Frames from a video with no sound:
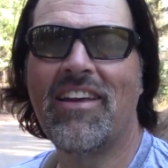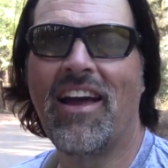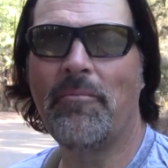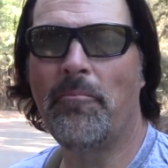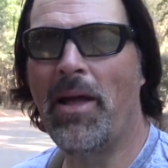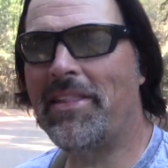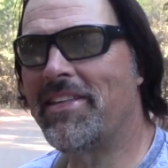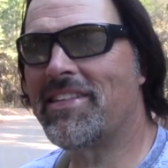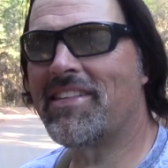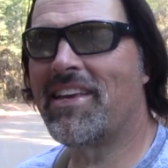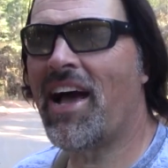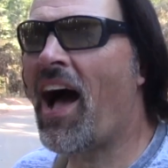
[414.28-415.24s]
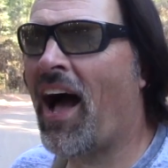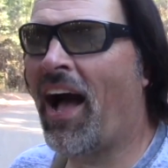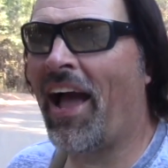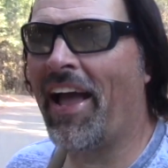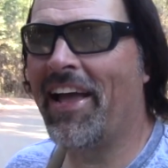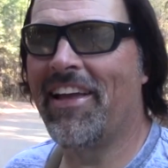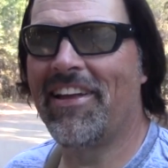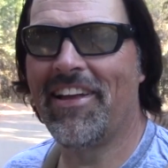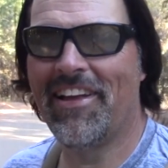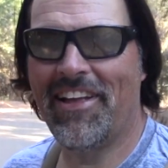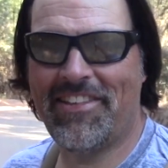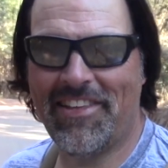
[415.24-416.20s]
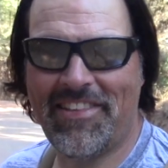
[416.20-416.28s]
I met this guy
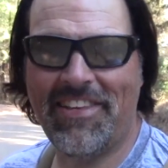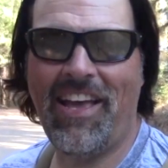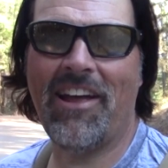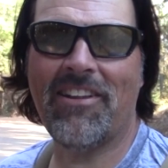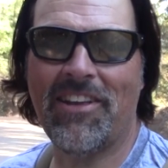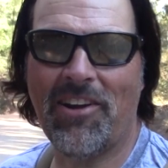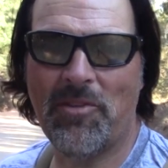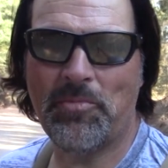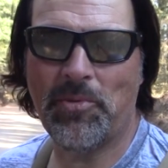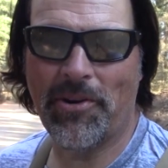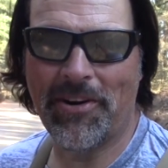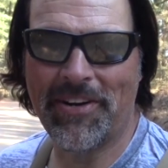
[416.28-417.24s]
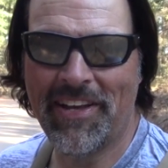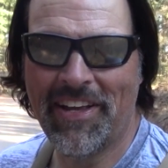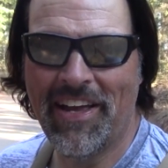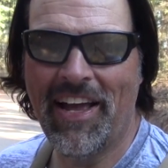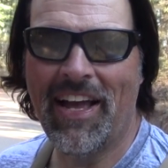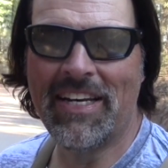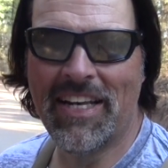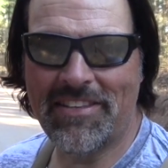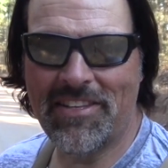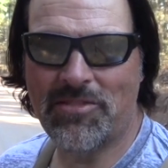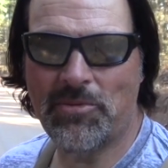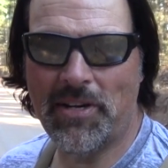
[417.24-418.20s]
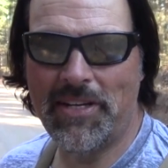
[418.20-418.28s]
at the Seattle airport, and this
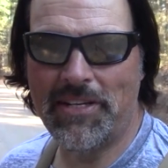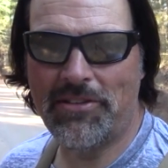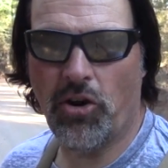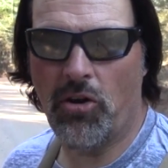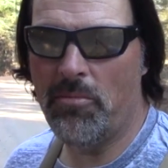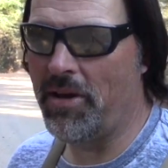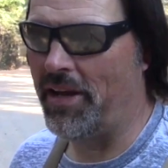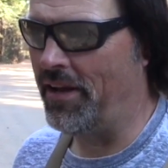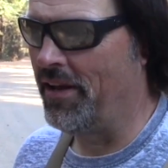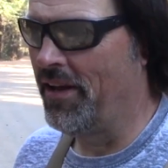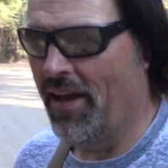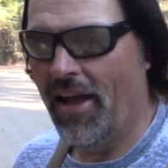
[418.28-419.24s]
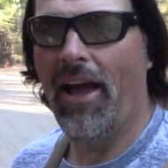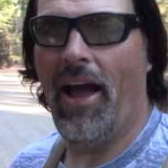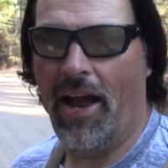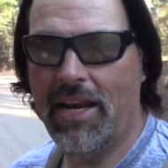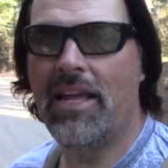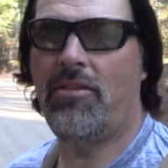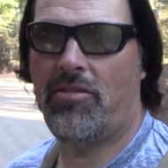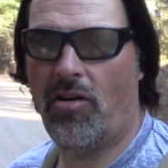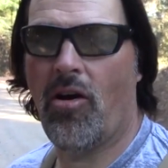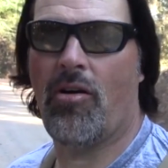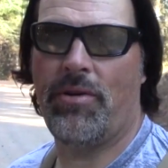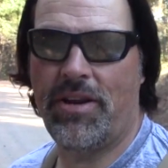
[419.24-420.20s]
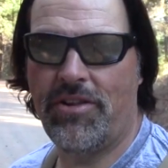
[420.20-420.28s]
is what he told me." And he's
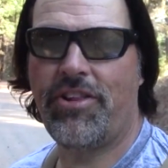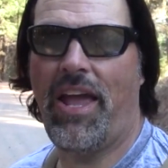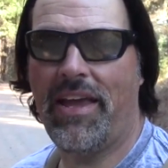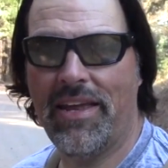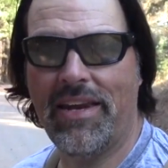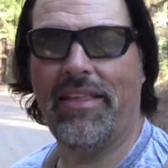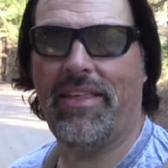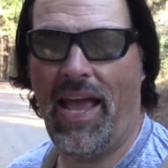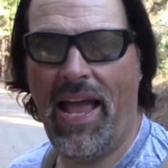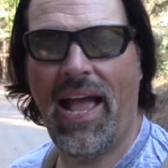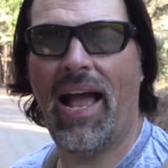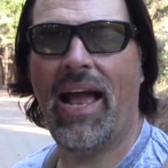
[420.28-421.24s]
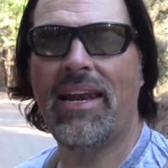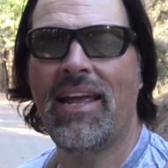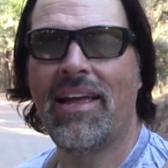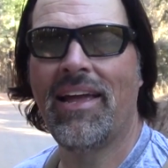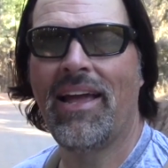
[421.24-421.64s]
already shaking his head,